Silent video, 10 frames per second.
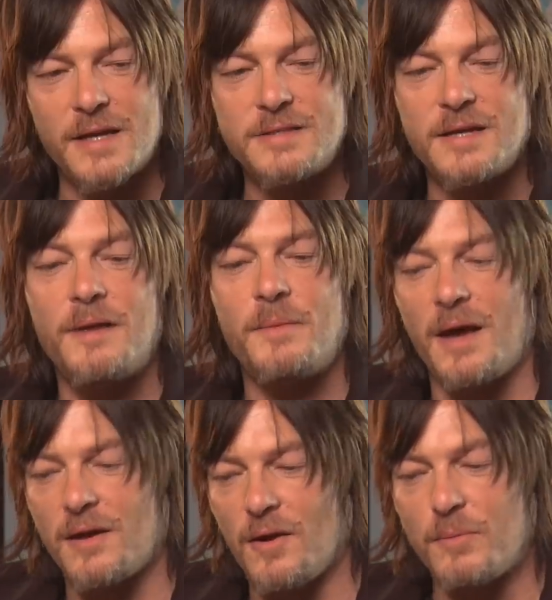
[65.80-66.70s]
that time, I
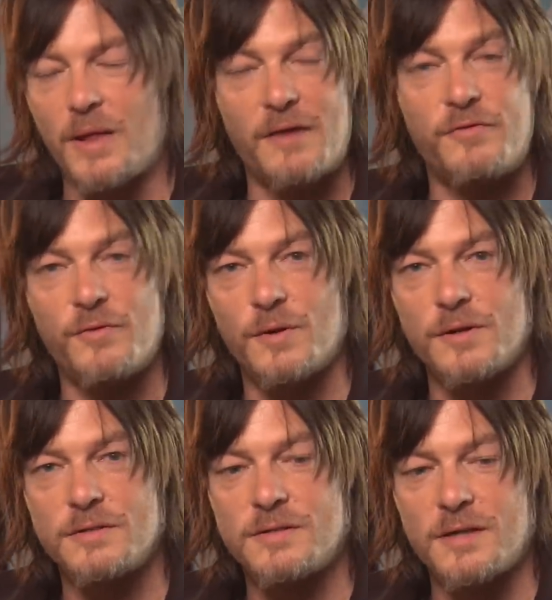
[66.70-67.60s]
had all black
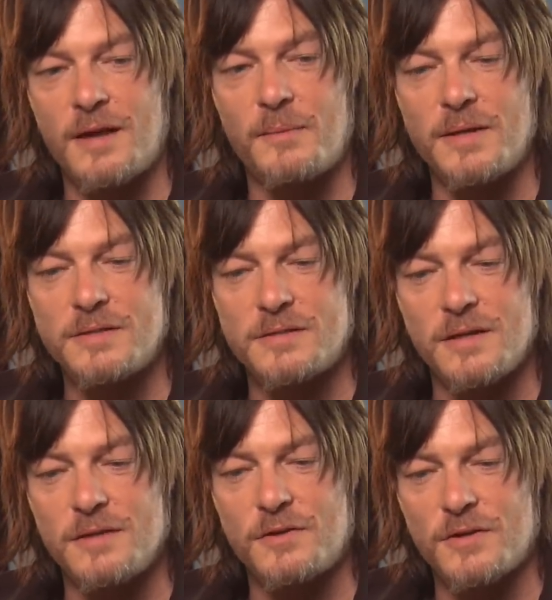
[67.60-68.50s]
floors, and my
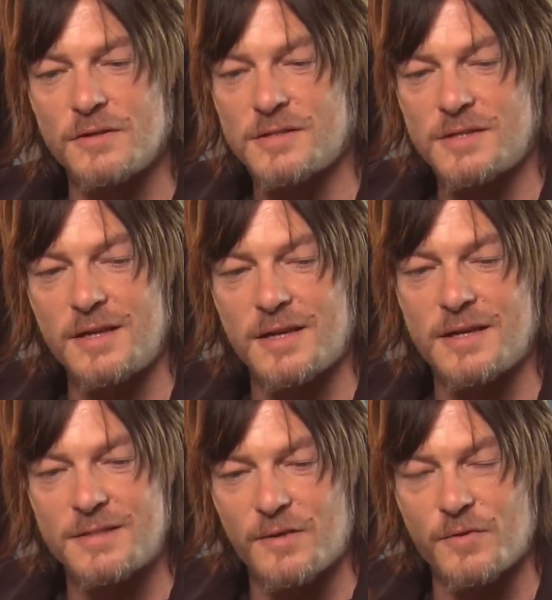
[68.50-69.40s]
son couldn't see it
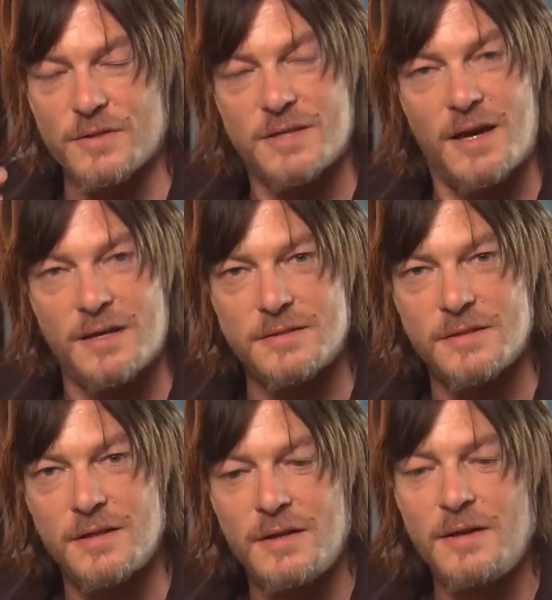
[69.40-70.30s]
except for its eyes. So
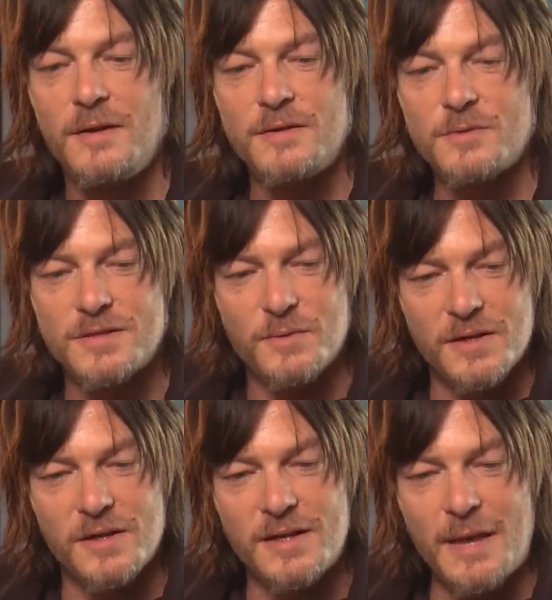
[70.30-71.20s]
I said, What are you
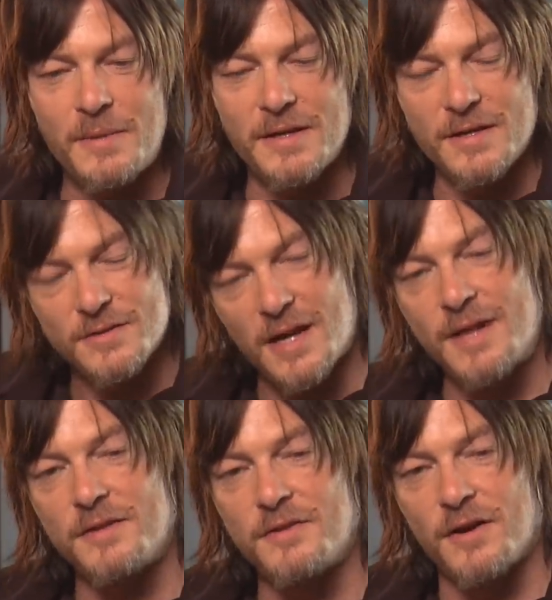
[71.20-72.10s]
going to name it? he goes, Eye
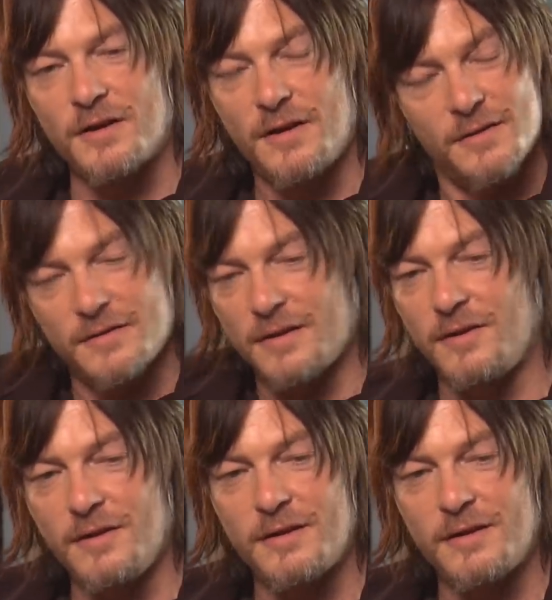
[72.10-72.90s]
in the Dark. And I was like, All